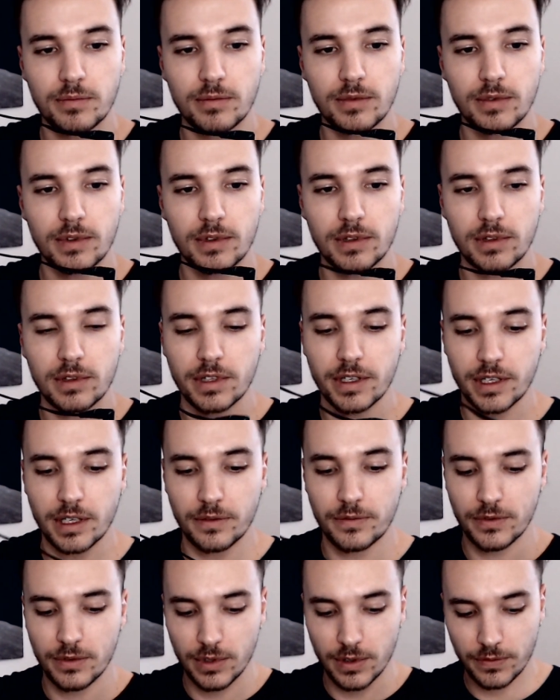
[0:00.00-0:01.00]
like
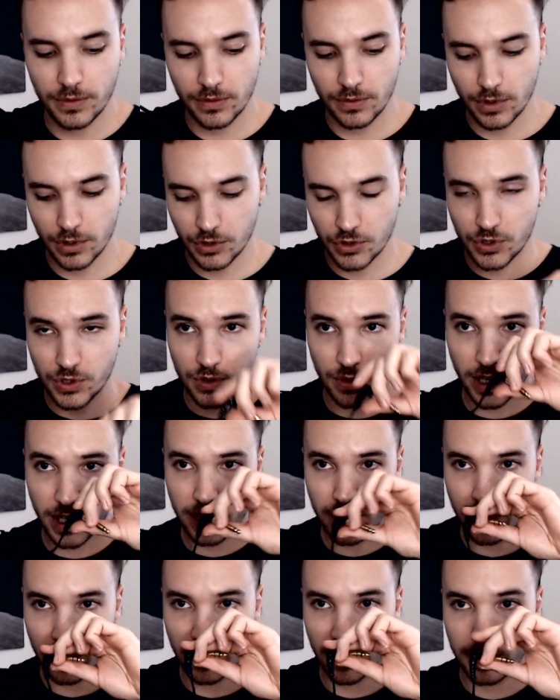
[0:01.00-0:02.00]
if you've got a straight
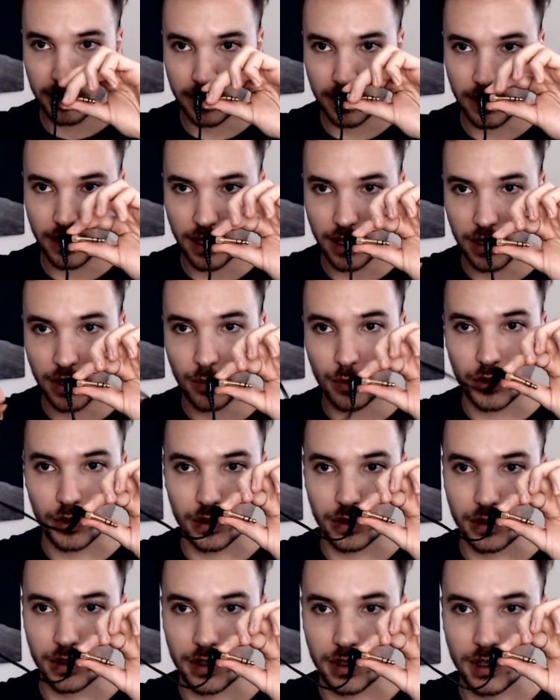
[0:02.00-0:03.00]
connector and you pull on
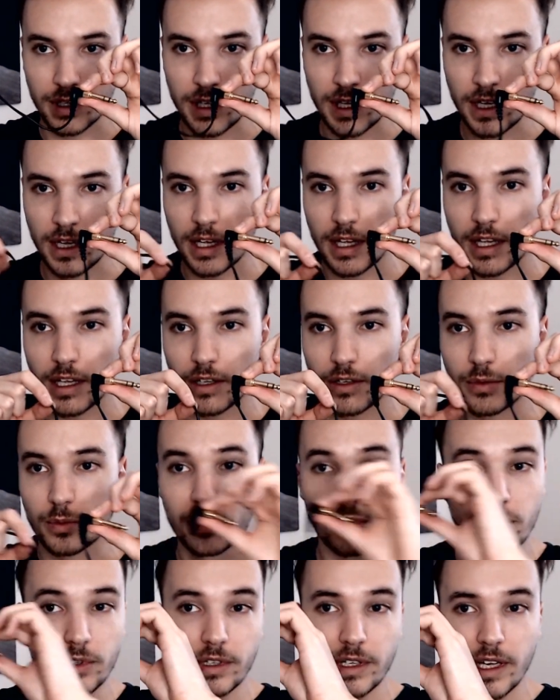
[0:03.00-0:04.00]
it, it'll pull
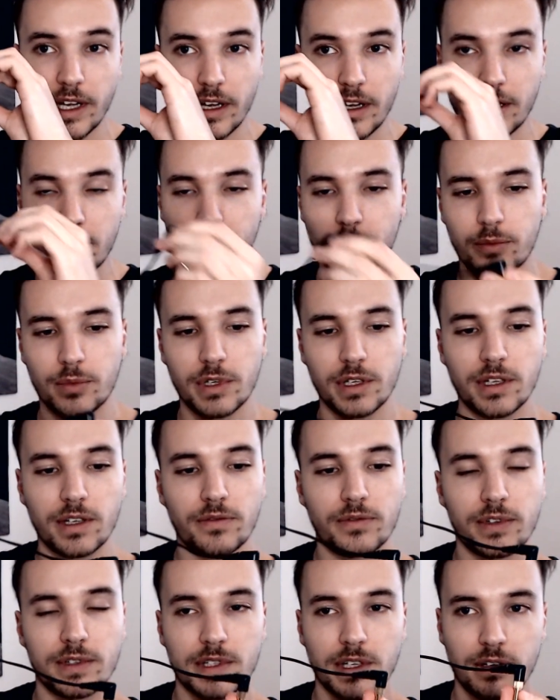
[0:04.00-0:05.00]
it out. But if it's
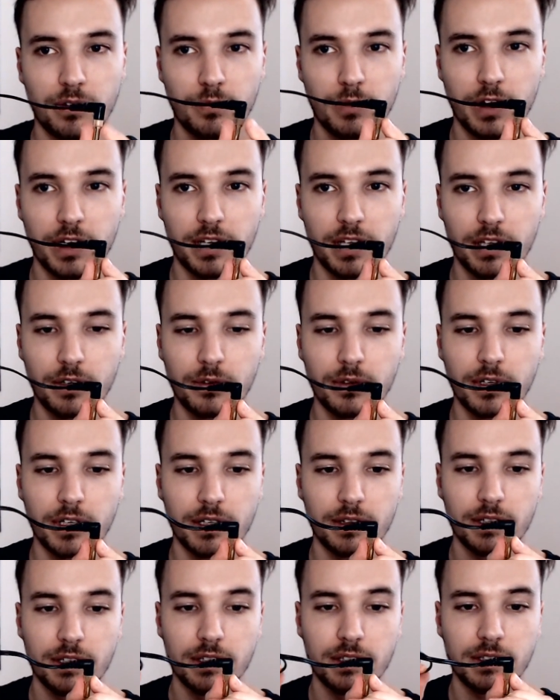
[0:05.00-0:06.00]
at a right angle like
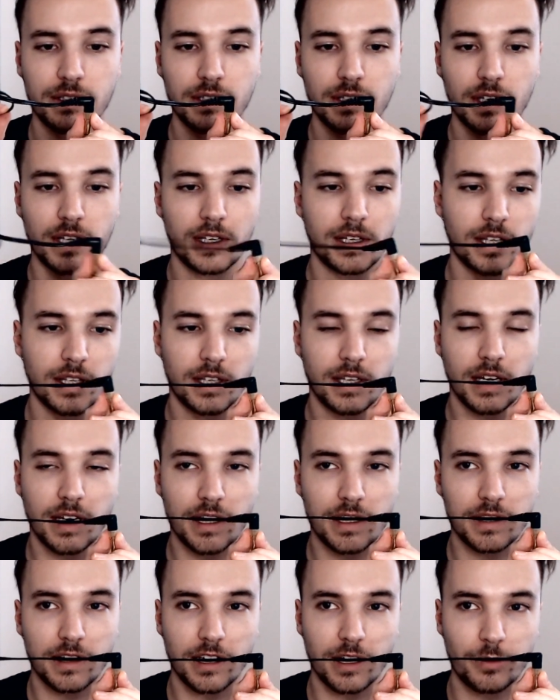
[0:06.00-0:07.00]
this, it can't
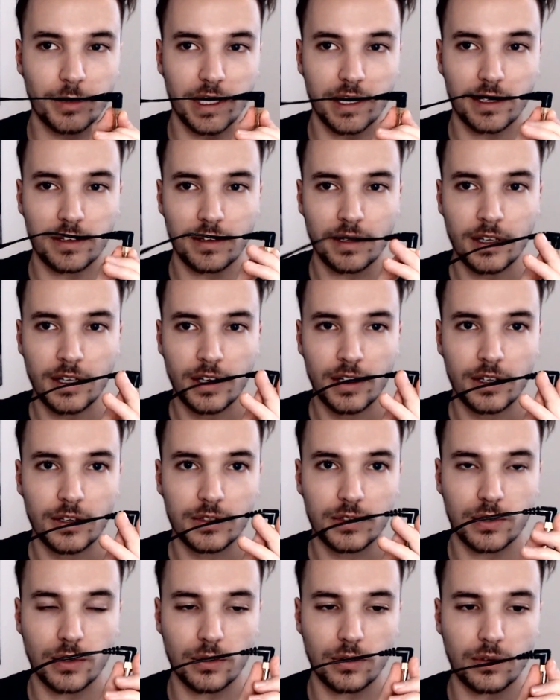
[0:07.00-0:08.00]
come out.
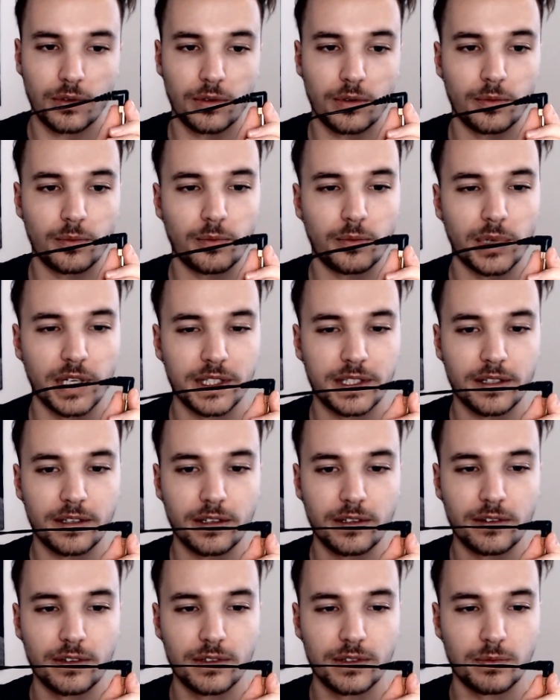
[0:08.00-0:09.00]
So basically
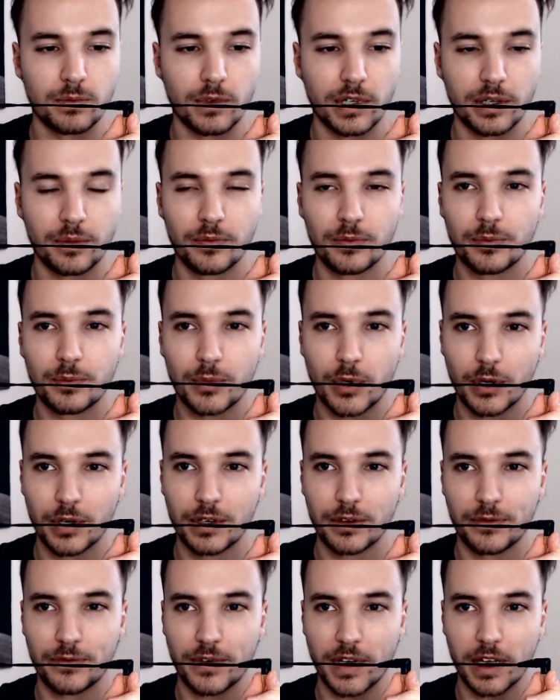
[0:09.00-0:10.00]
there's one point of
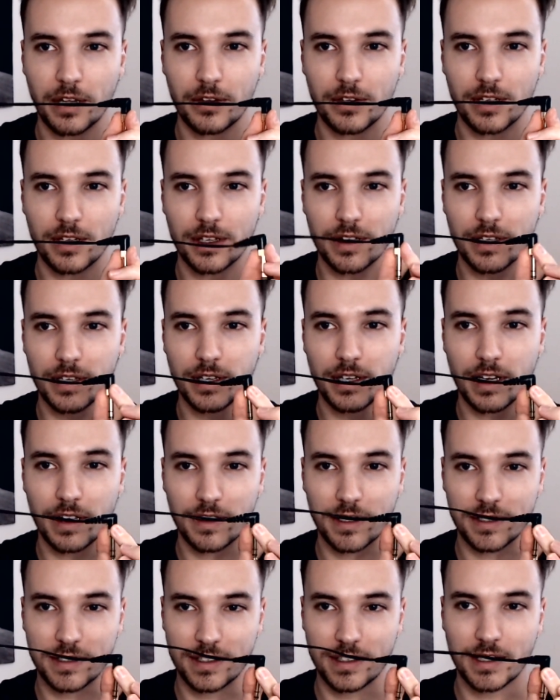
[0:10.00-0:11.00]
failure here, and that's
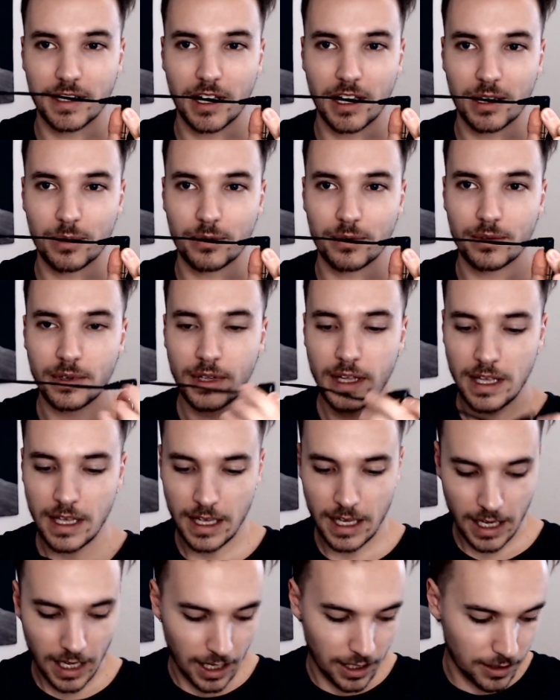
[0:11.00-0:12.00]
the cable.
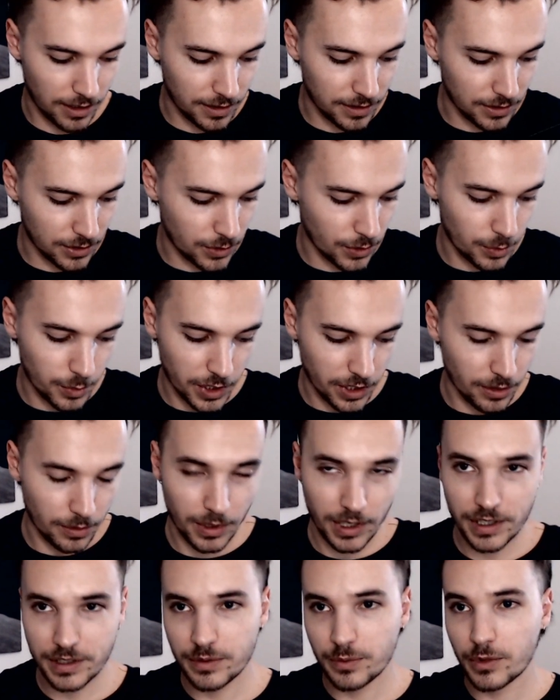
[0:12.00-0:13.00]
And that could be the
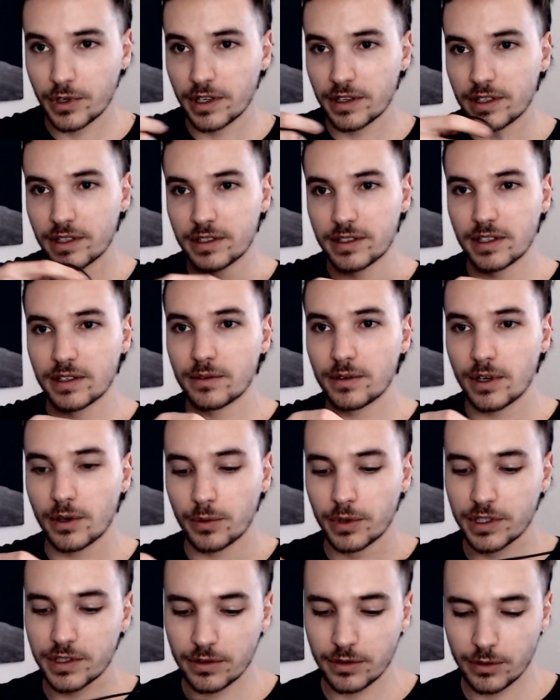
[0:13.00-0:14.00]
reason why this
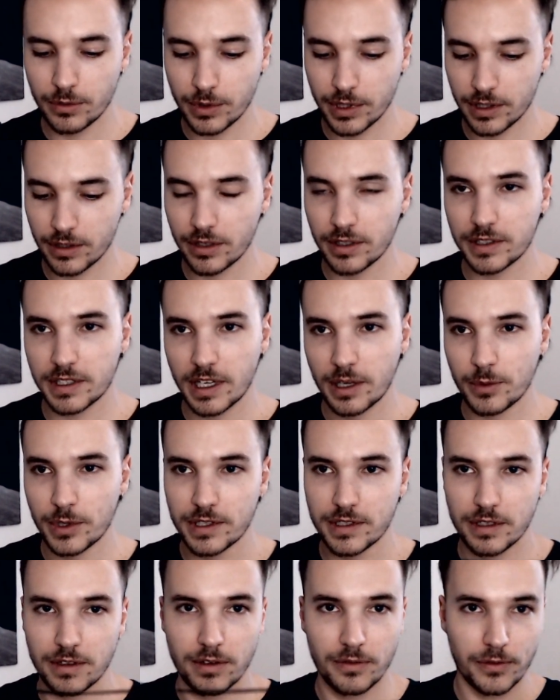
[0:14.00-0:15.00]
original one got damaged in
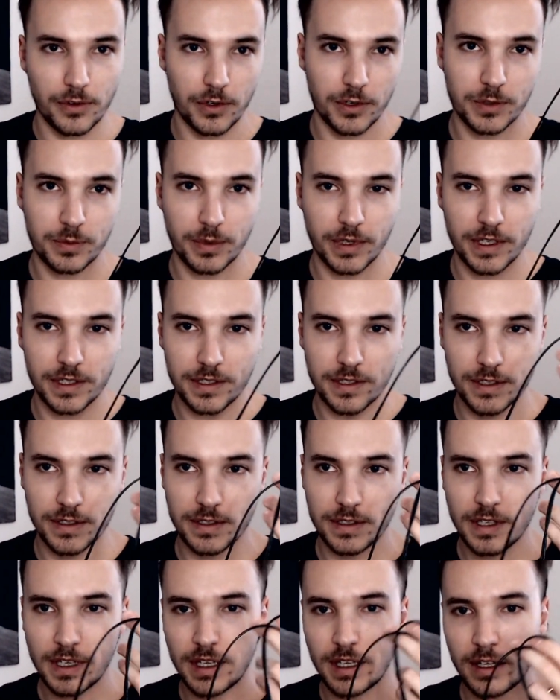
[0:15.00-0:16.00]
the first place, is
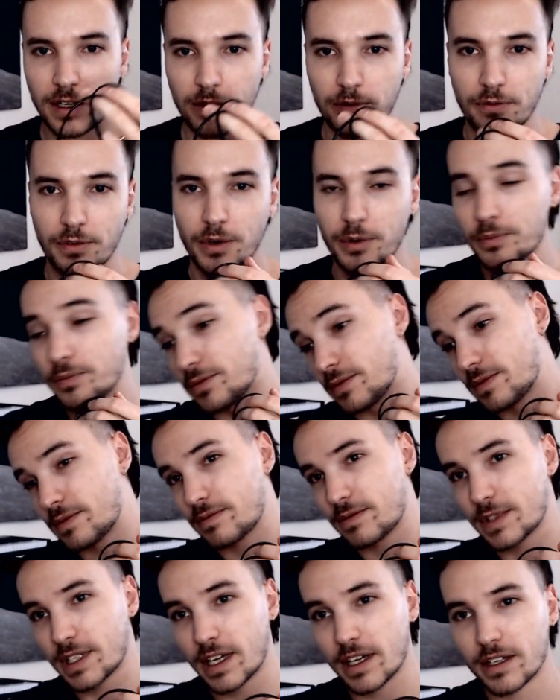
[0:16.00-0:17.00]
from
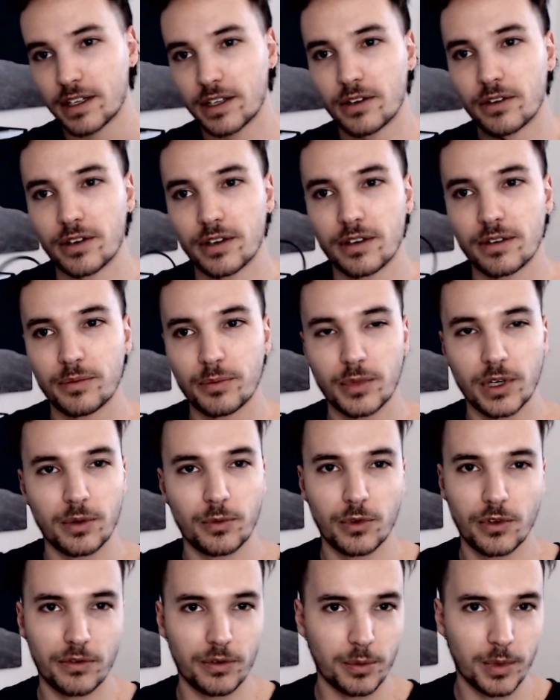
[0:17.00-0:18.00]
tugging on it by
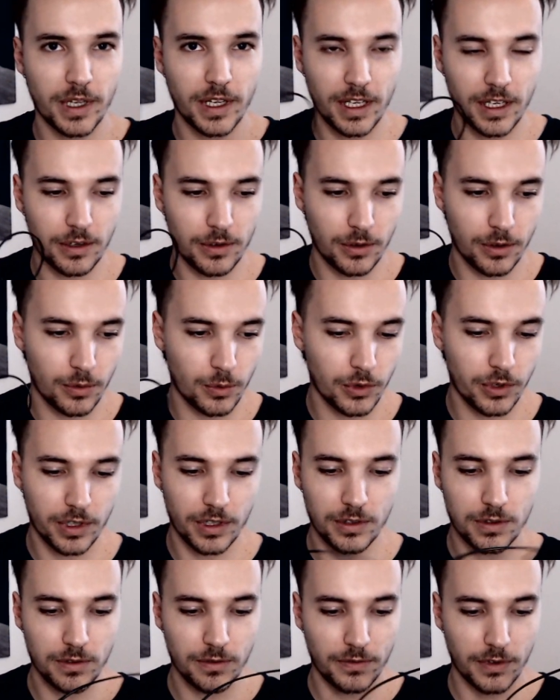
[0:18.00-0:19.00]
moving my head or walking too
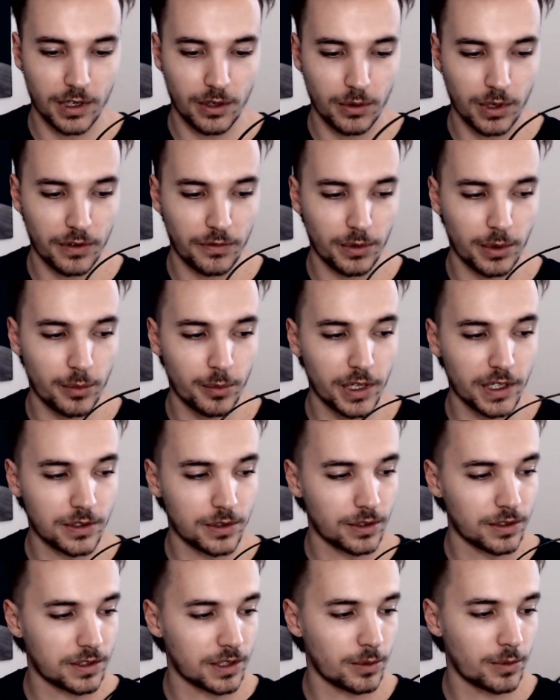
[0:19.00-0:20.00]
far away from the mixer or
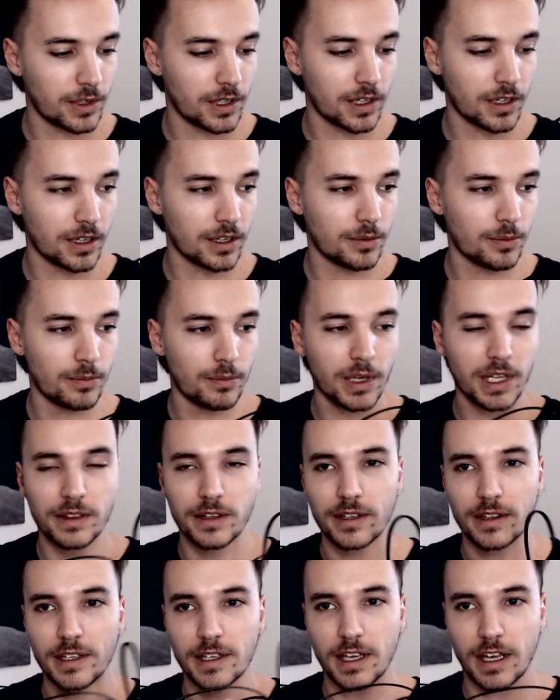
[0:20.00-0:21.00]
something, and it meant that the
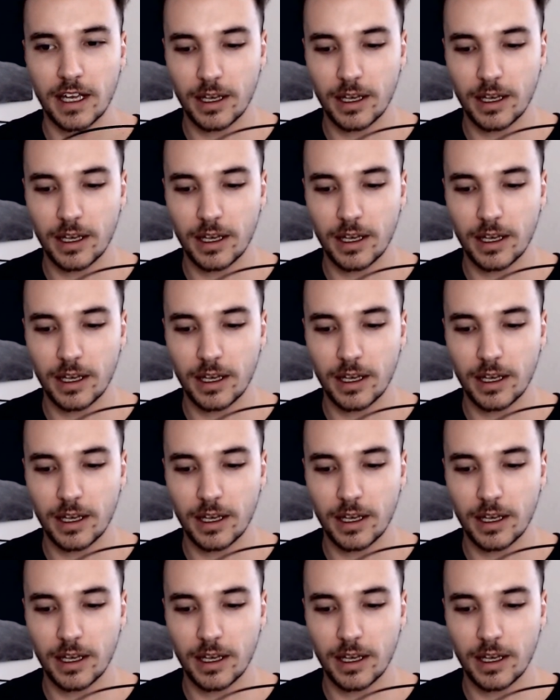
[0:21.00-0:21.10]
cable